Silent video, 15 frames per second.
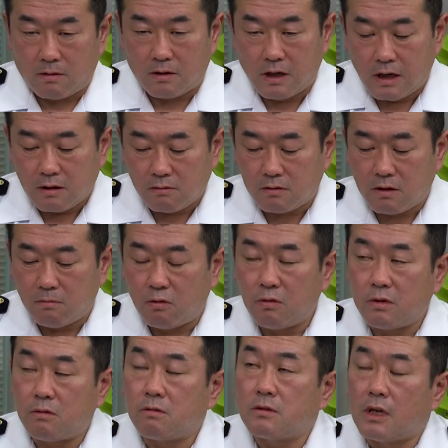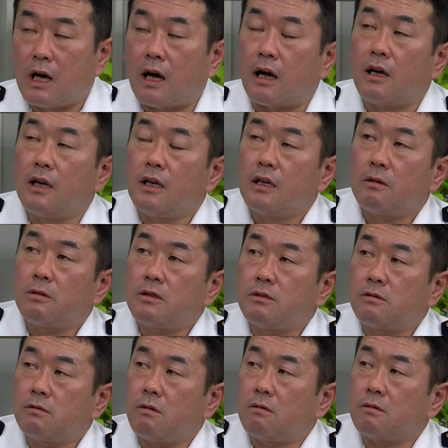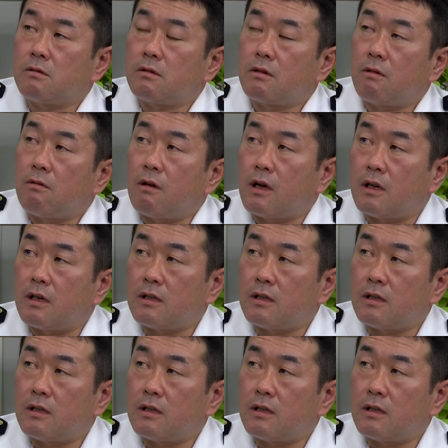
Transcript: So it's possible for them to do so.